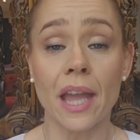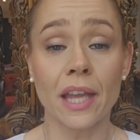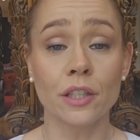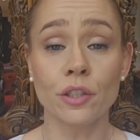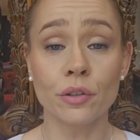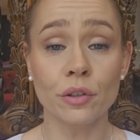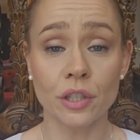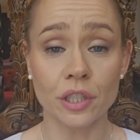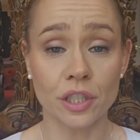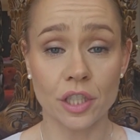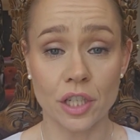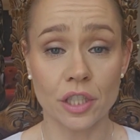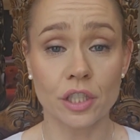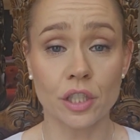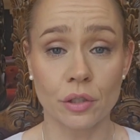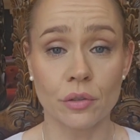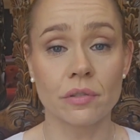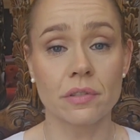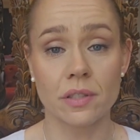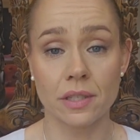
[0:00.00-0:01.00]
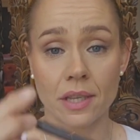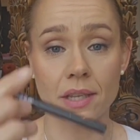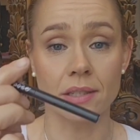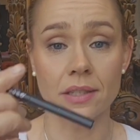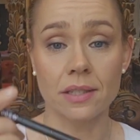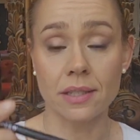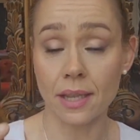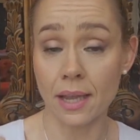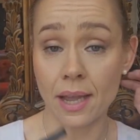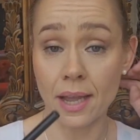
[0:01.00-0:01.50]
And you can just use
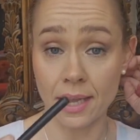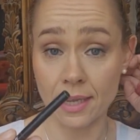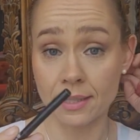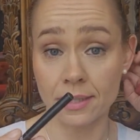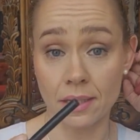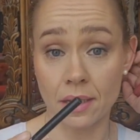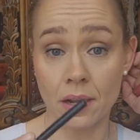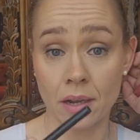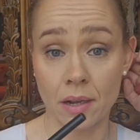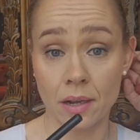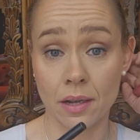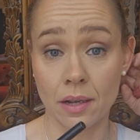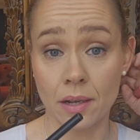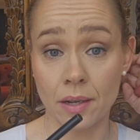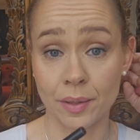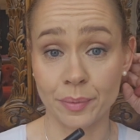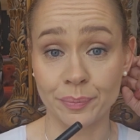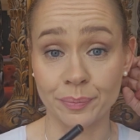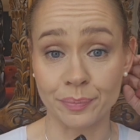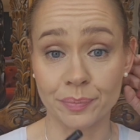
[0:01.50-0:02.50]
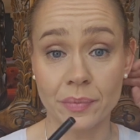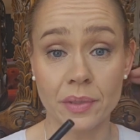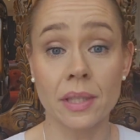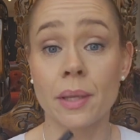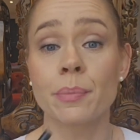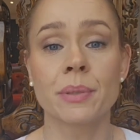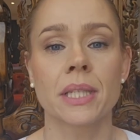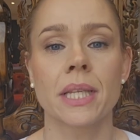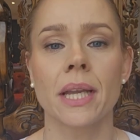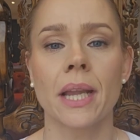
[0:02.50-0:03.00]
this as
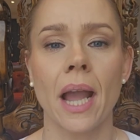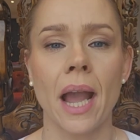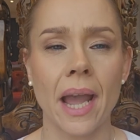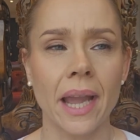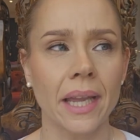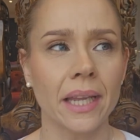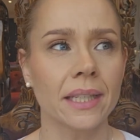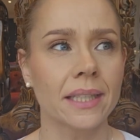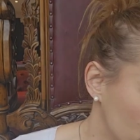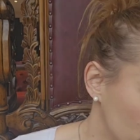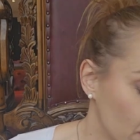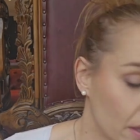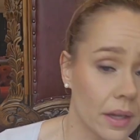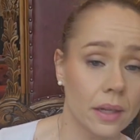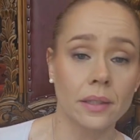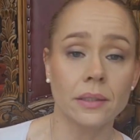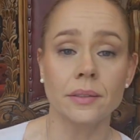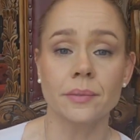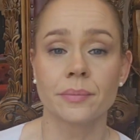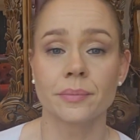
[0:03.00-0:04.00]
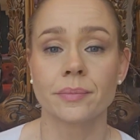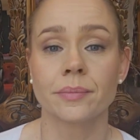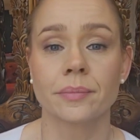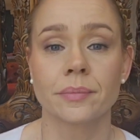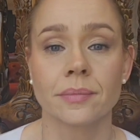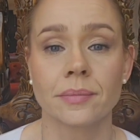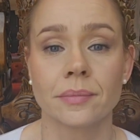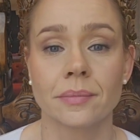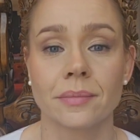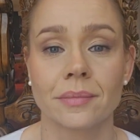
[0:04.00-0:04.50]
lipstick. I'm
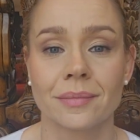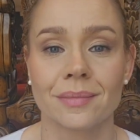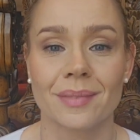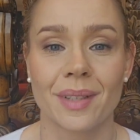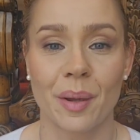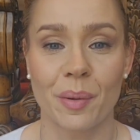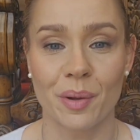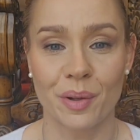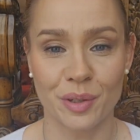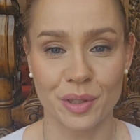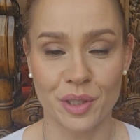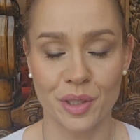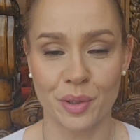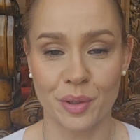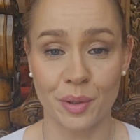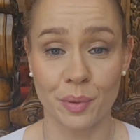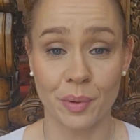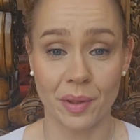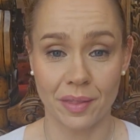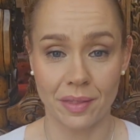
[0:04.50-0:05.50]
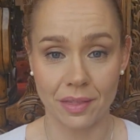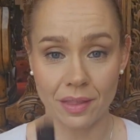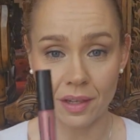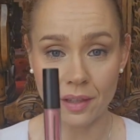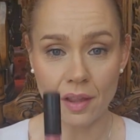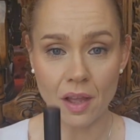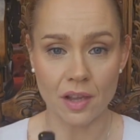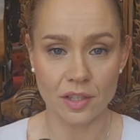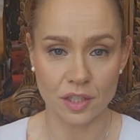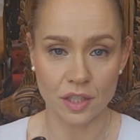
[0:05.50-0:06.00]
going to show you with the
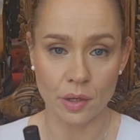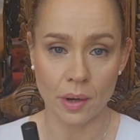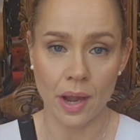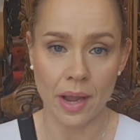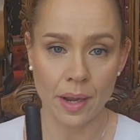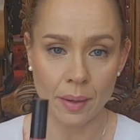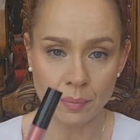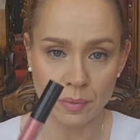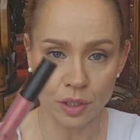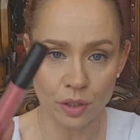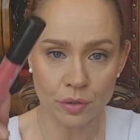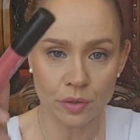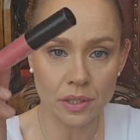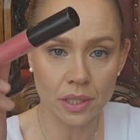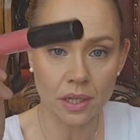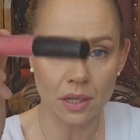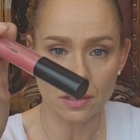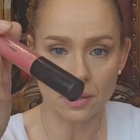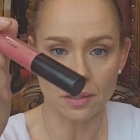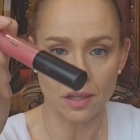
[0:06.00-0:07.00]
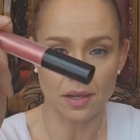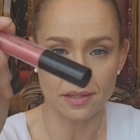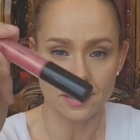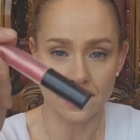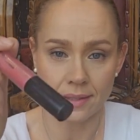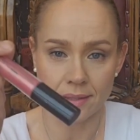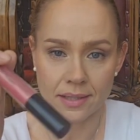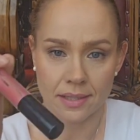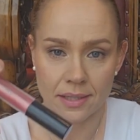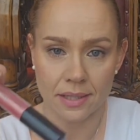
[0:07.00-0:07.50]
gloss. So I'm using a gloss
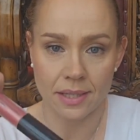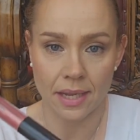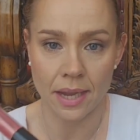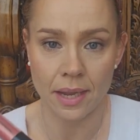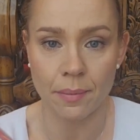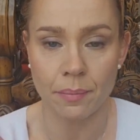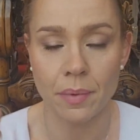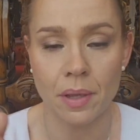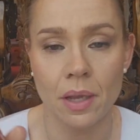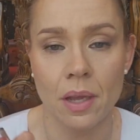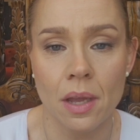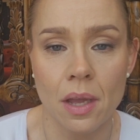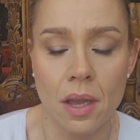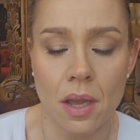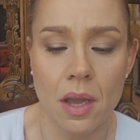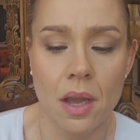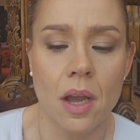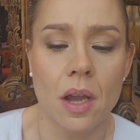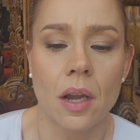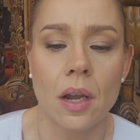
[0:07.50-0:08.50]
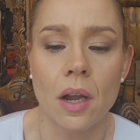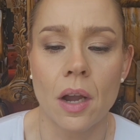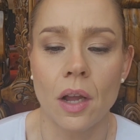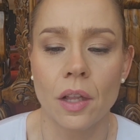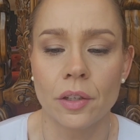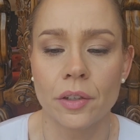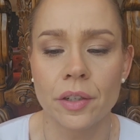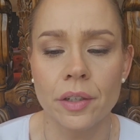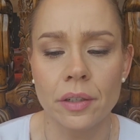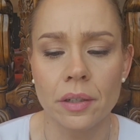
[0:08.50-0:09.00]
in the same
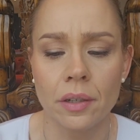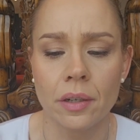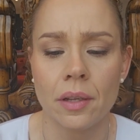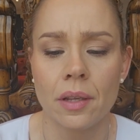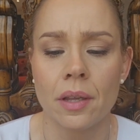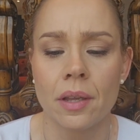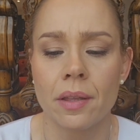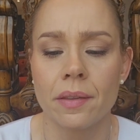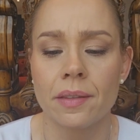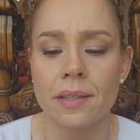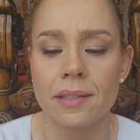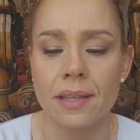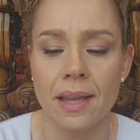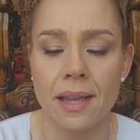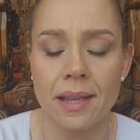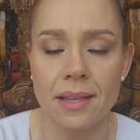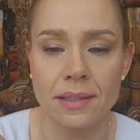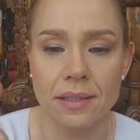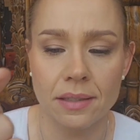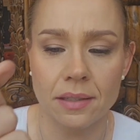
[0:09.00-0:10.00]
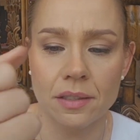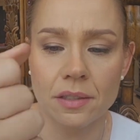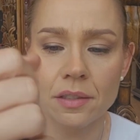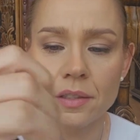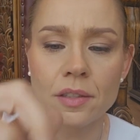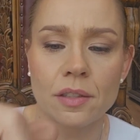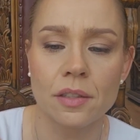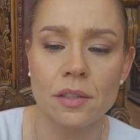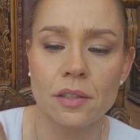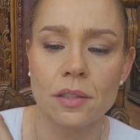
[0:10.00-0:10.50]
color. This has
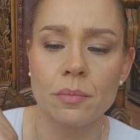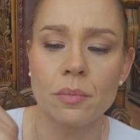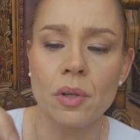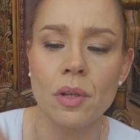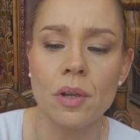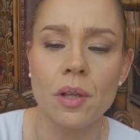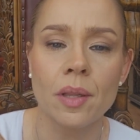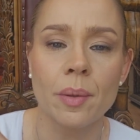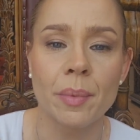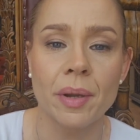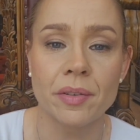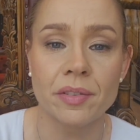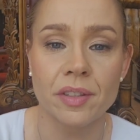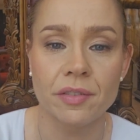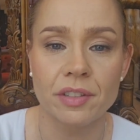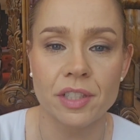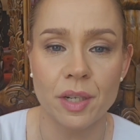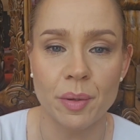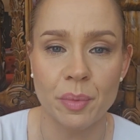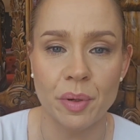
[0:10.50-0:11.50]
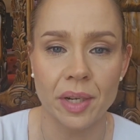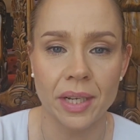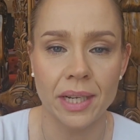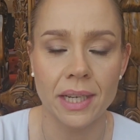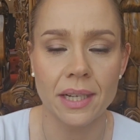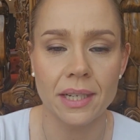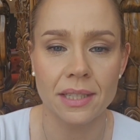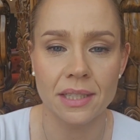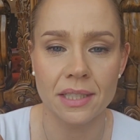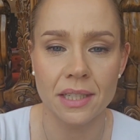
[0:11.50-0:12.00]
small amounts of shimmer in it,
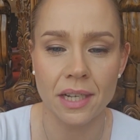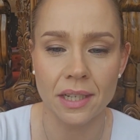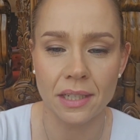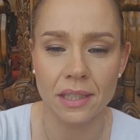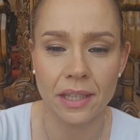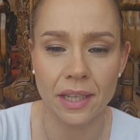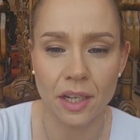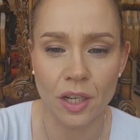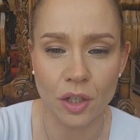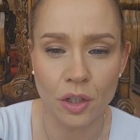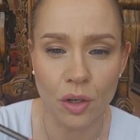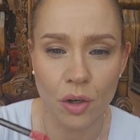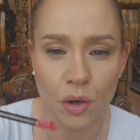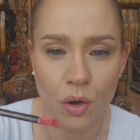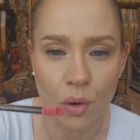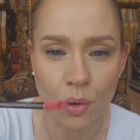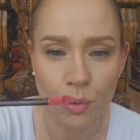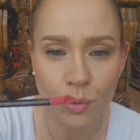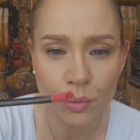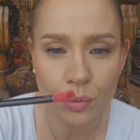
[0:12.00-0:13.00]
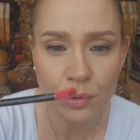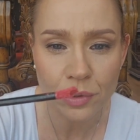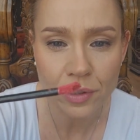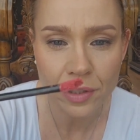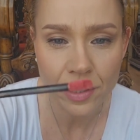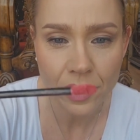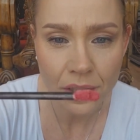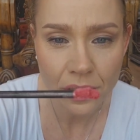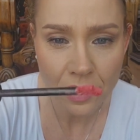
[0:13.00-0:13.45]
and it's kind of like a gold.